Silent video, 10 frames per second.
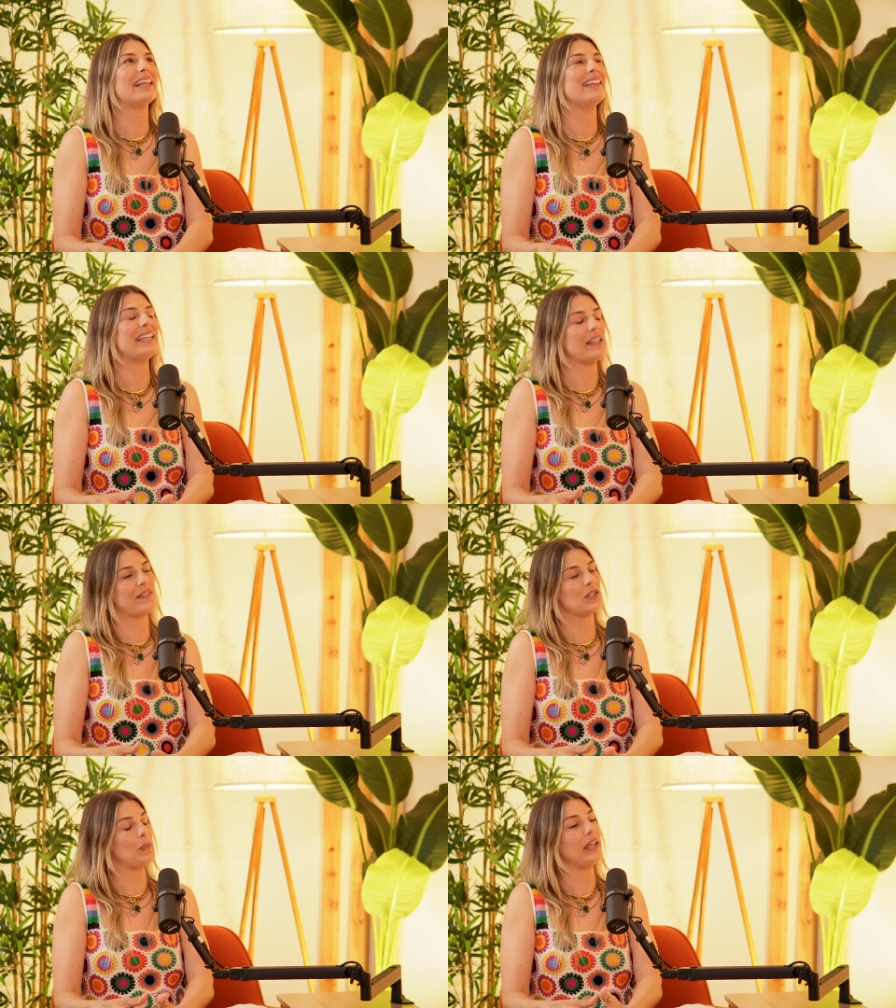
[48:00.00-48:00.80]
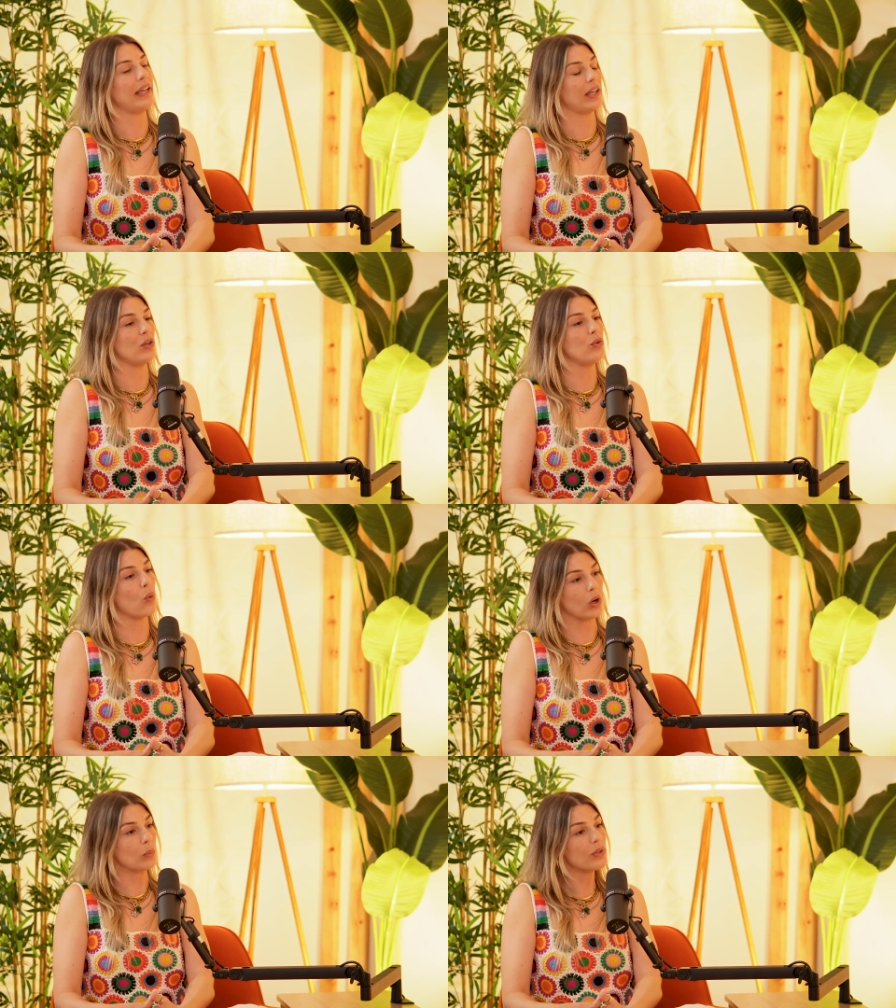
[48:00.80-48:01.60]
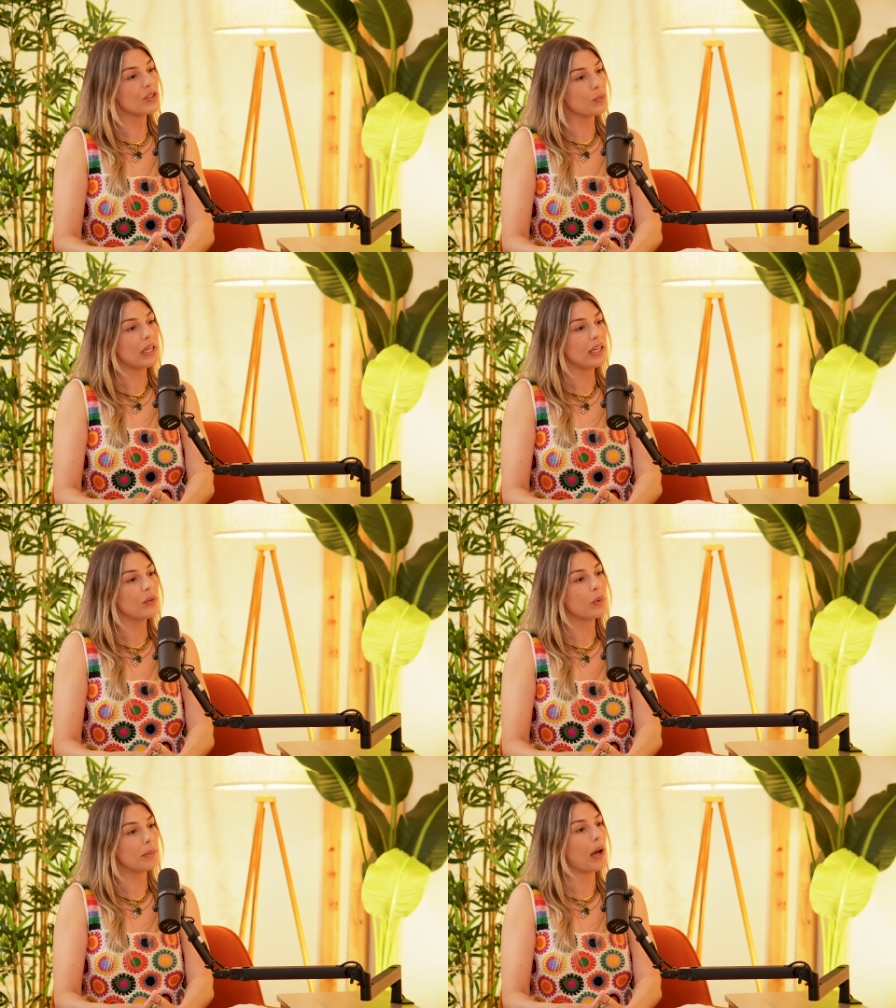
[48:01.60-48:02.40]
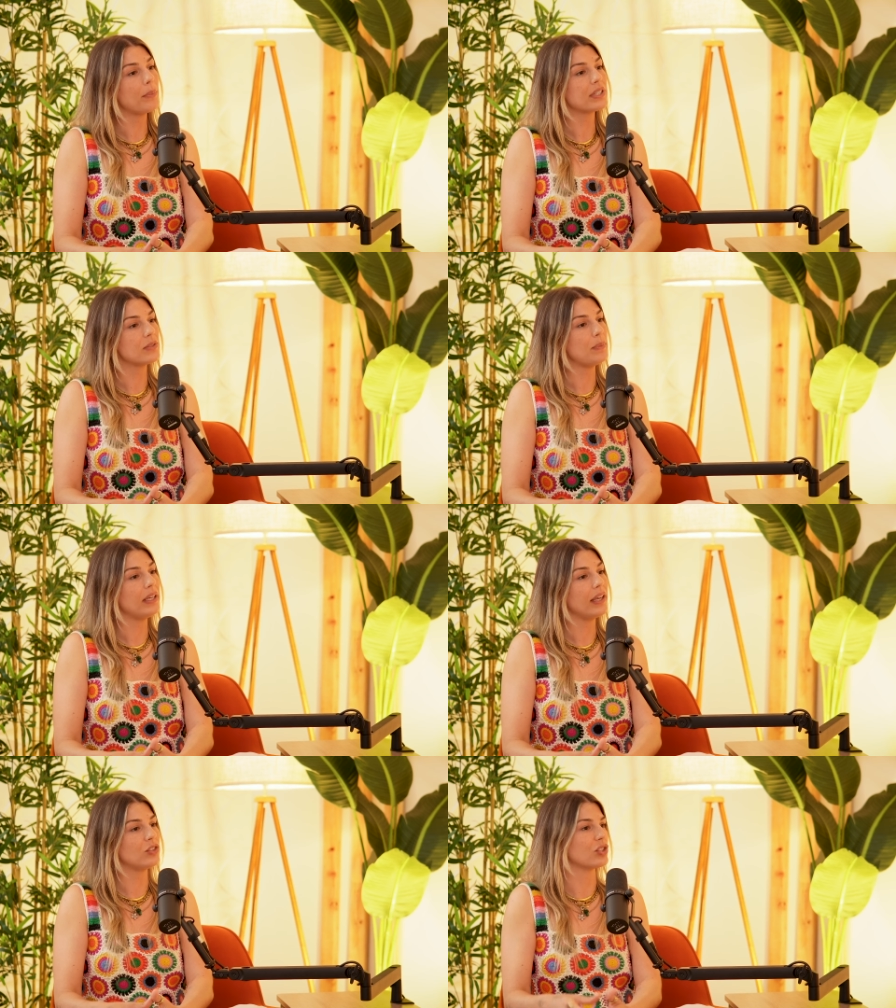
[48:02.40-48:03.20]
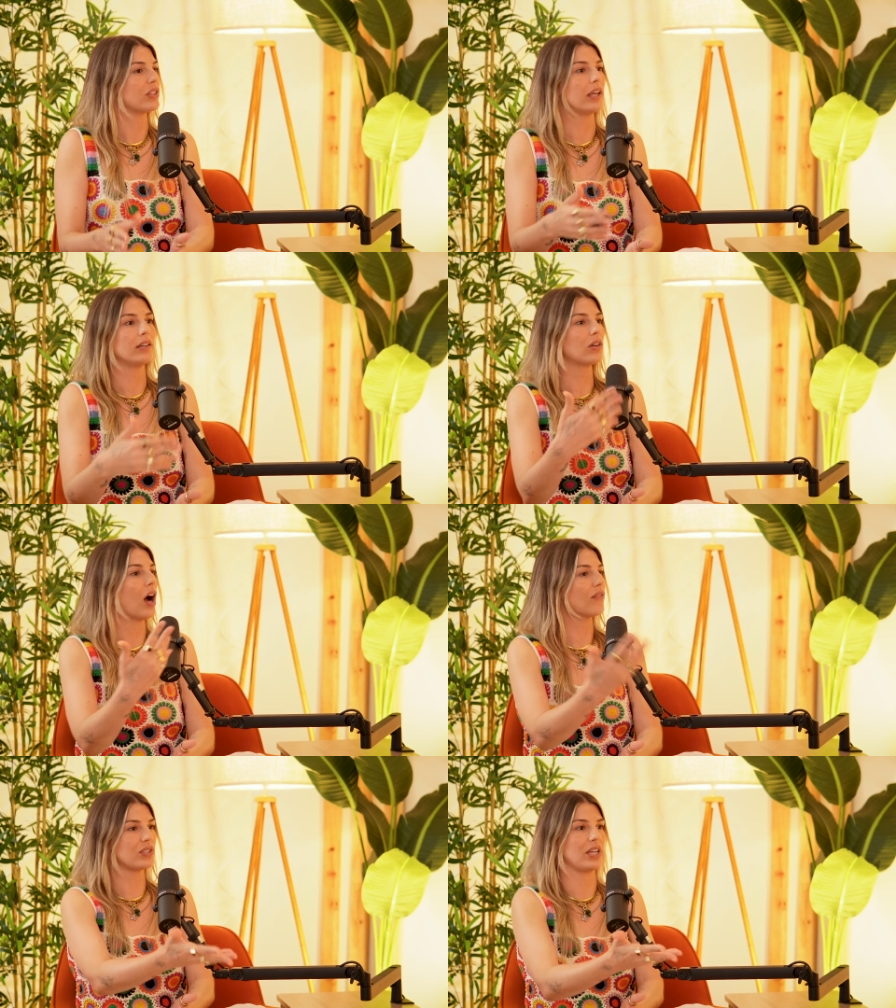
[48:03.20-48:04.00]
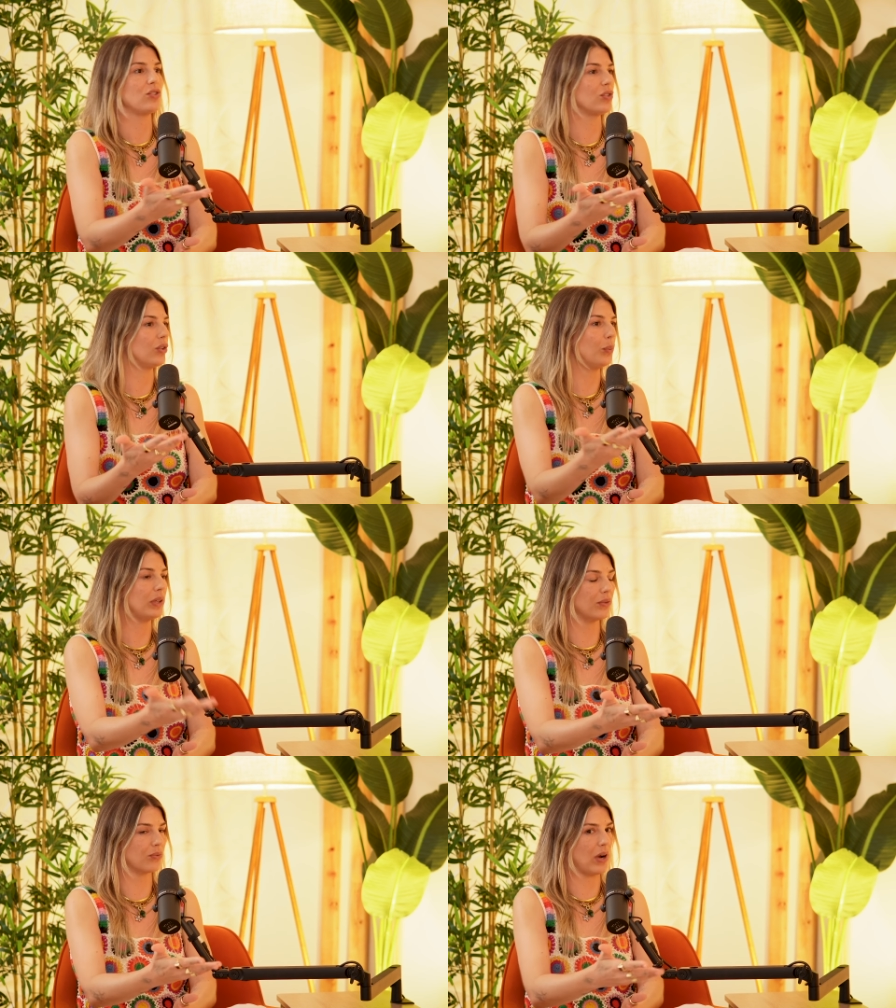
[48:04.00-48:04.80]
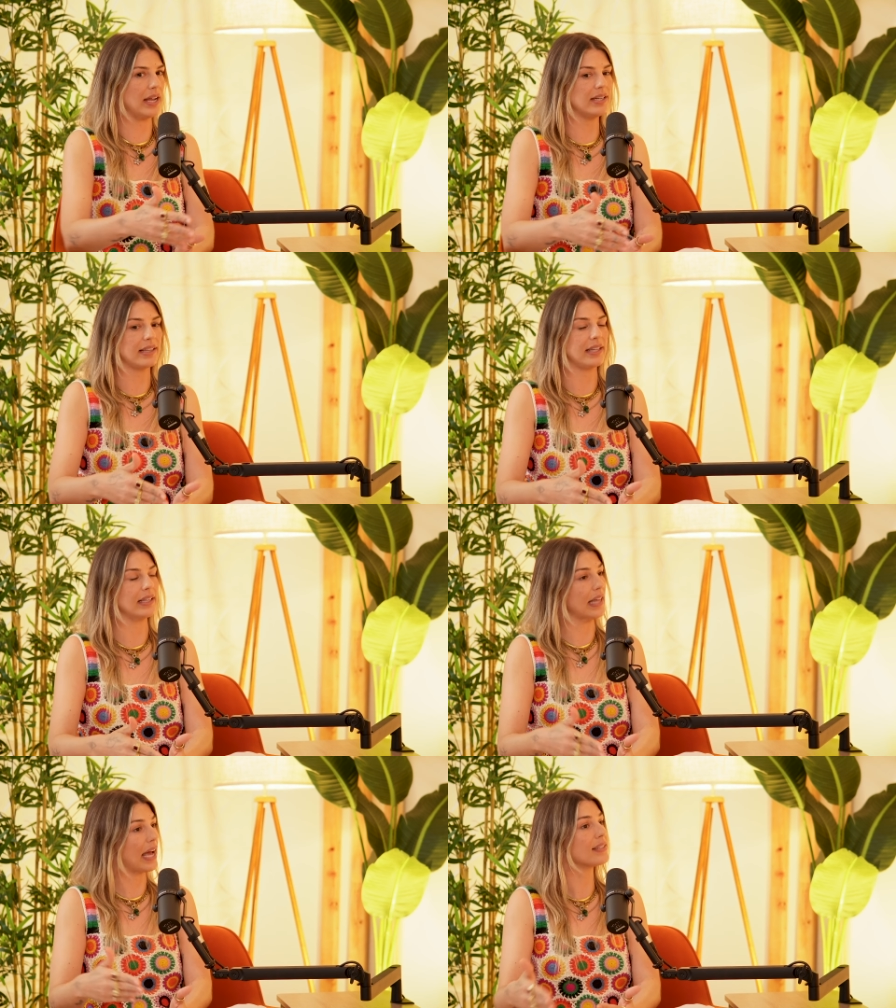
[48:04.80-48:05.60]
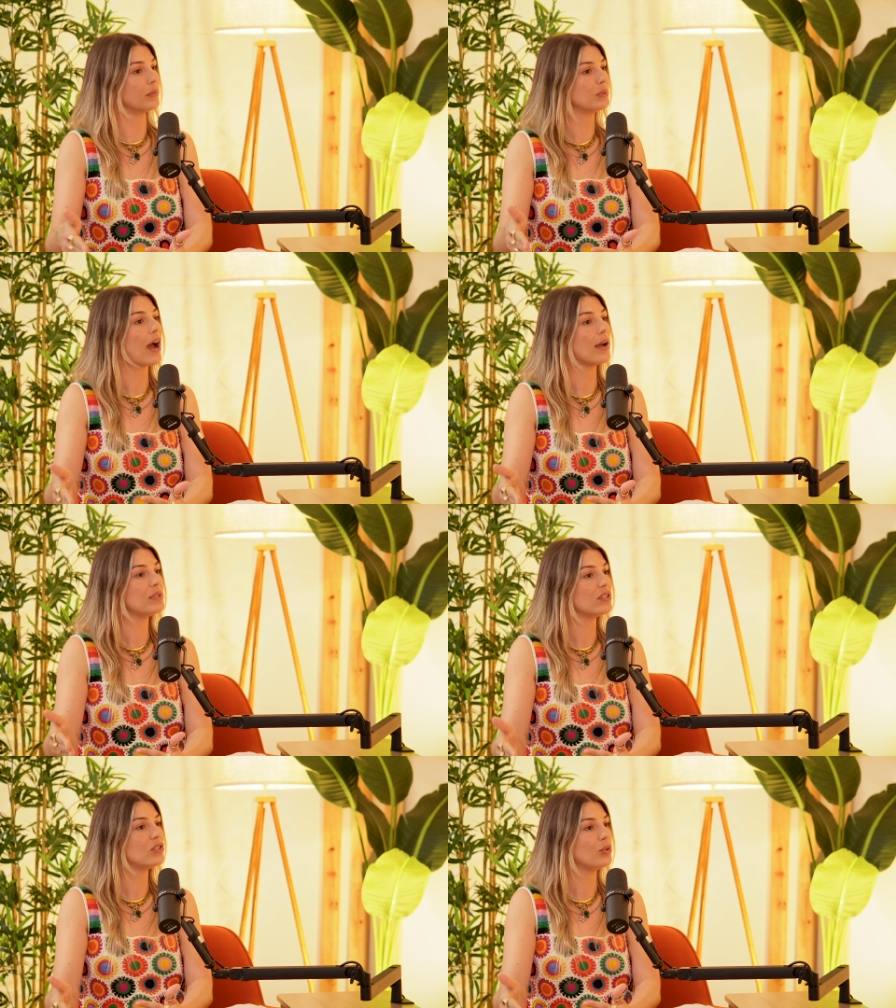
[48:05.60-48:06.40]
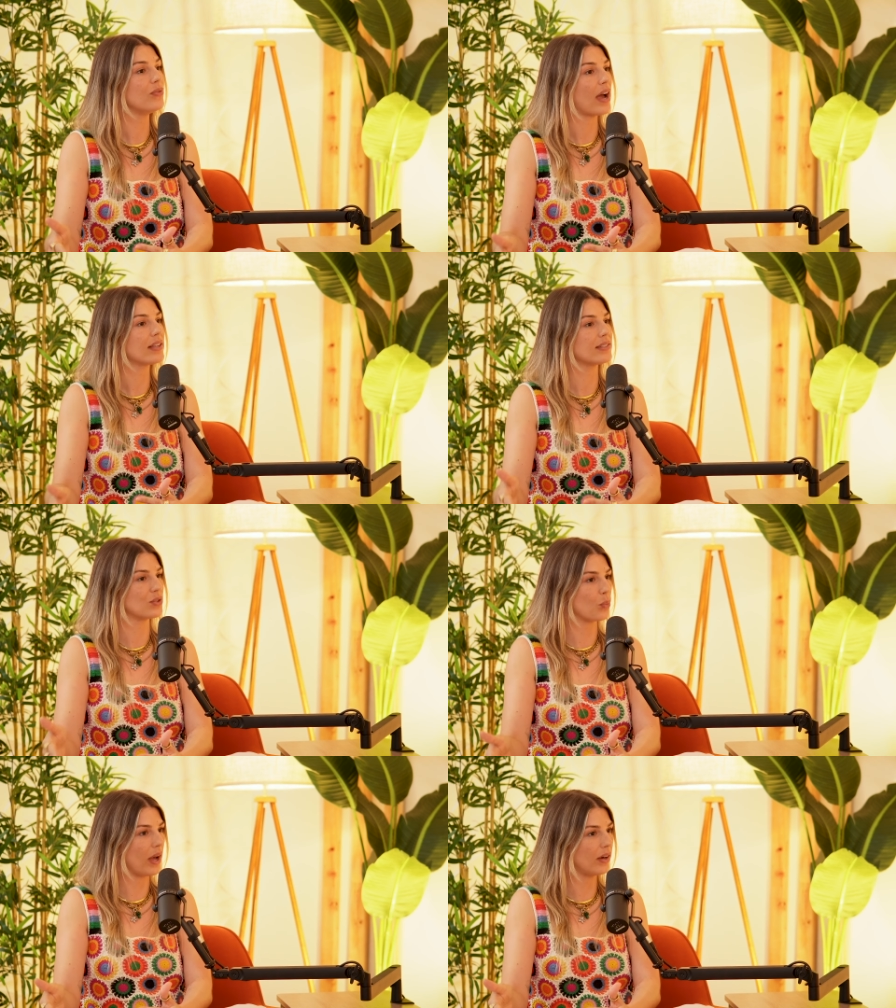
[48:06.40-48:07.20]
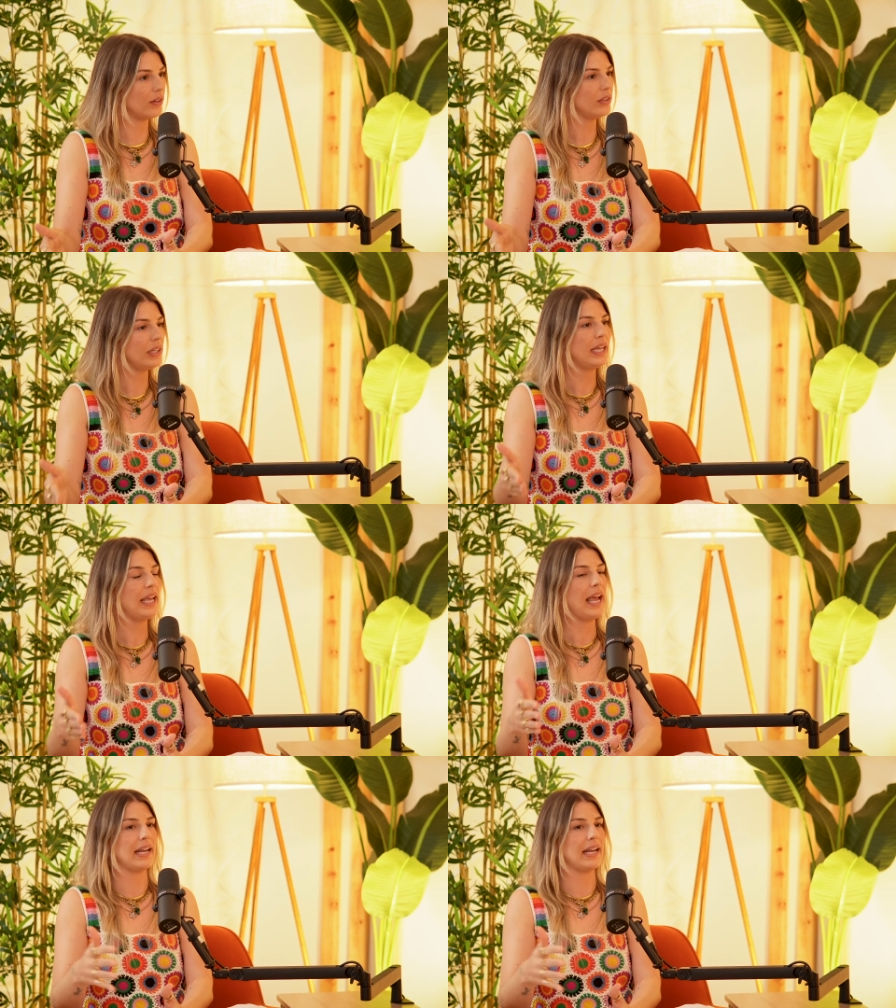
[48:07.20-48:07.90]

and I think even speaking at a normal speed when public speaking, just like conversational with a friend, I think that sometimes is too fast as well. Okay.